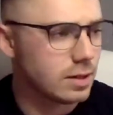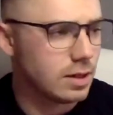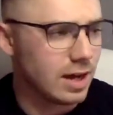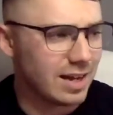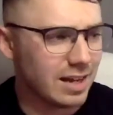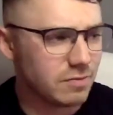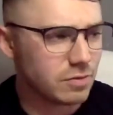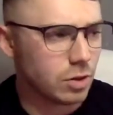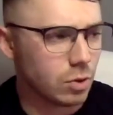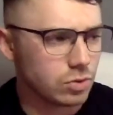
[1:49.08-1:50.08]
I have
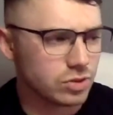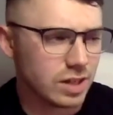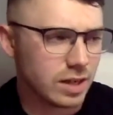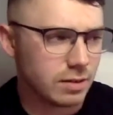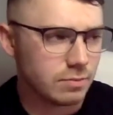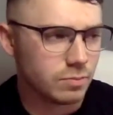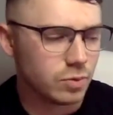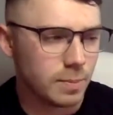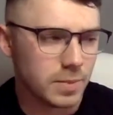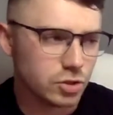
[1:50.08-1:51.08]
closed it
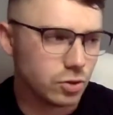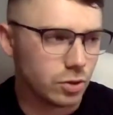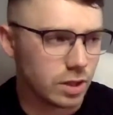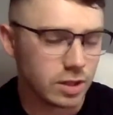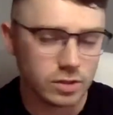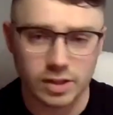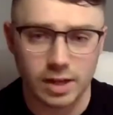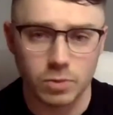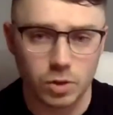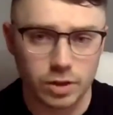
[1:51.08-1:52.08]
prematurely because I am
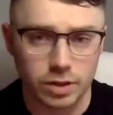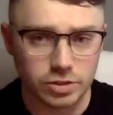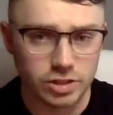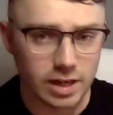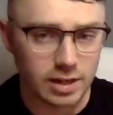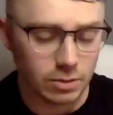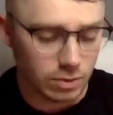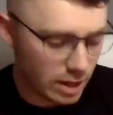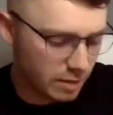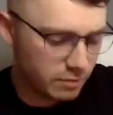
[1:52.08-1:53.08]
looking at the chart now
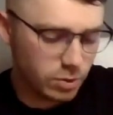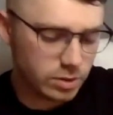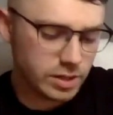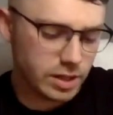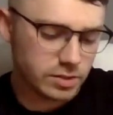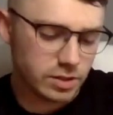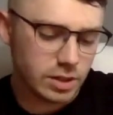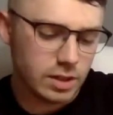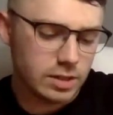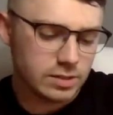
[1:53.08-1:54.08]
live. What is it? It's
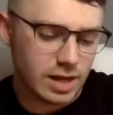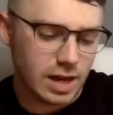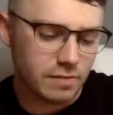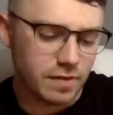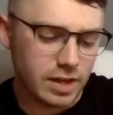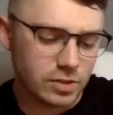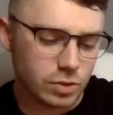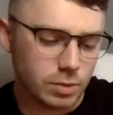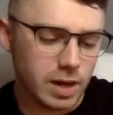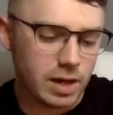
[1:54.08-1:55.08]
8:30, so the
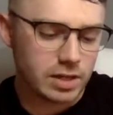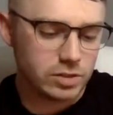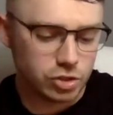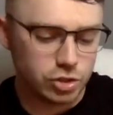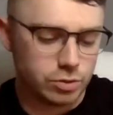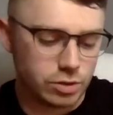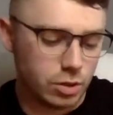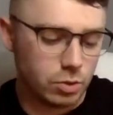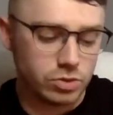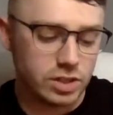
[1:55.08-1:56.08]
markets are due to
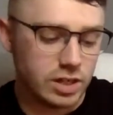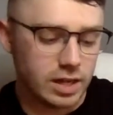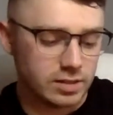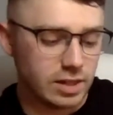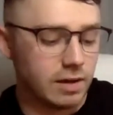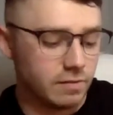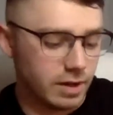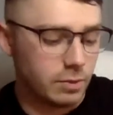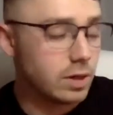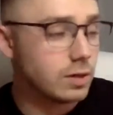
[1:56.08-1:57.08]
close in the next half
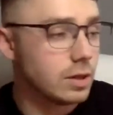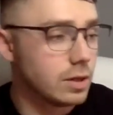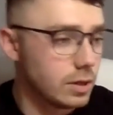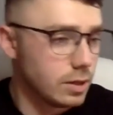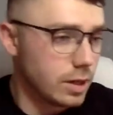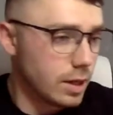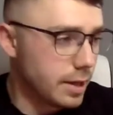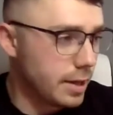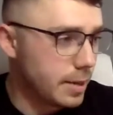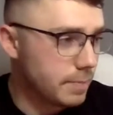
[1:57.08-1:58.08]
hour.
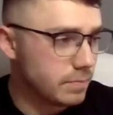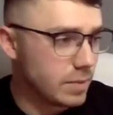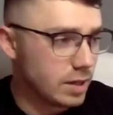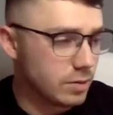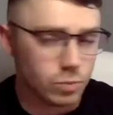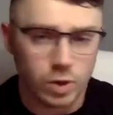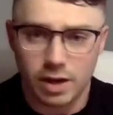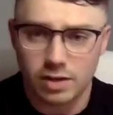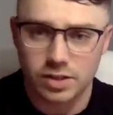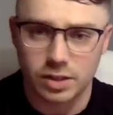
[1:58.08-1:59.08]
And we are
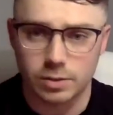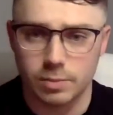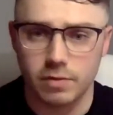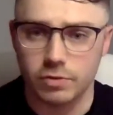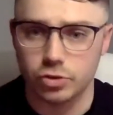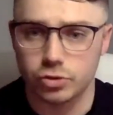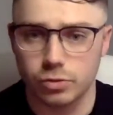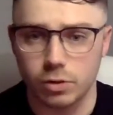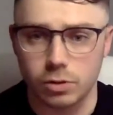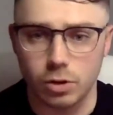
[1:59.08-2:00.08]
seeing a bit of a
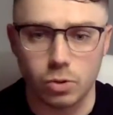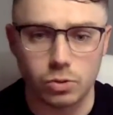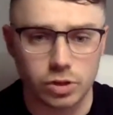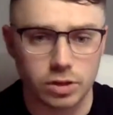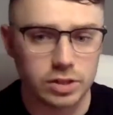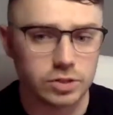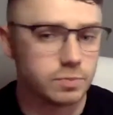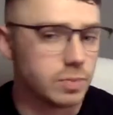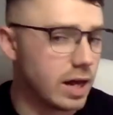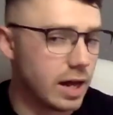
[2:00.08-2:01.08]
strong close on this
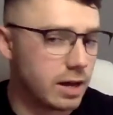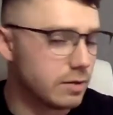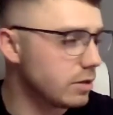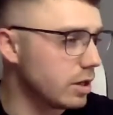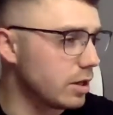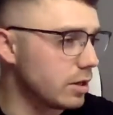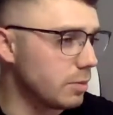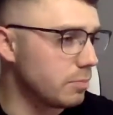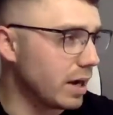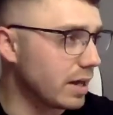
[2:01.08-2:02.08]
pair at the
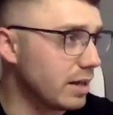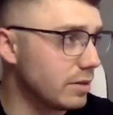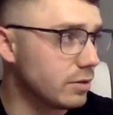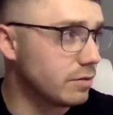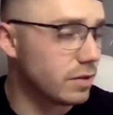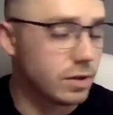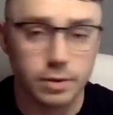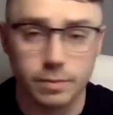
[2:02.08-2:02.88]
back end of the